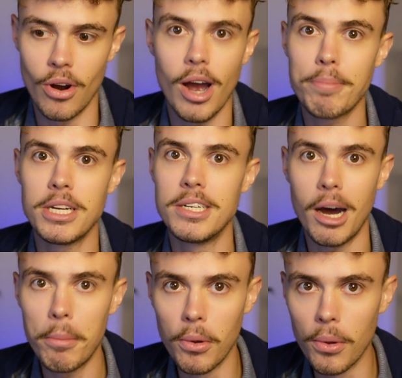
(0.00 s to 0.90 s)
up to
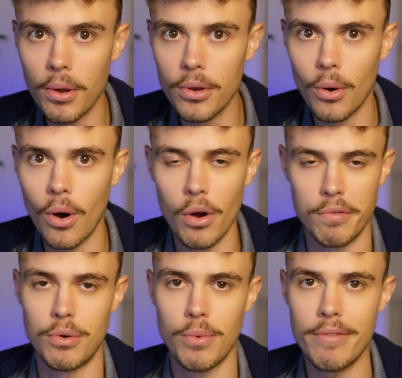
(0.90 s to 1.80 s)
double your
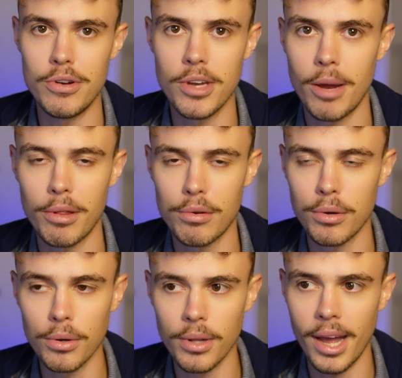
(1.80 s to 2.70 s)
overall revenue coming through
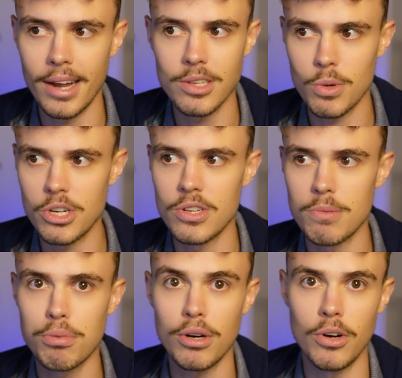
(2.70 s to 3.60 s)
Google Ads, which is
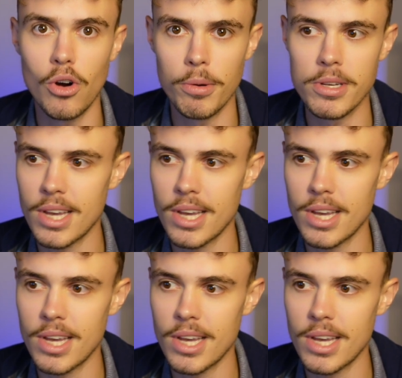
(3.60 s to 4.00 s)
pretty enormous.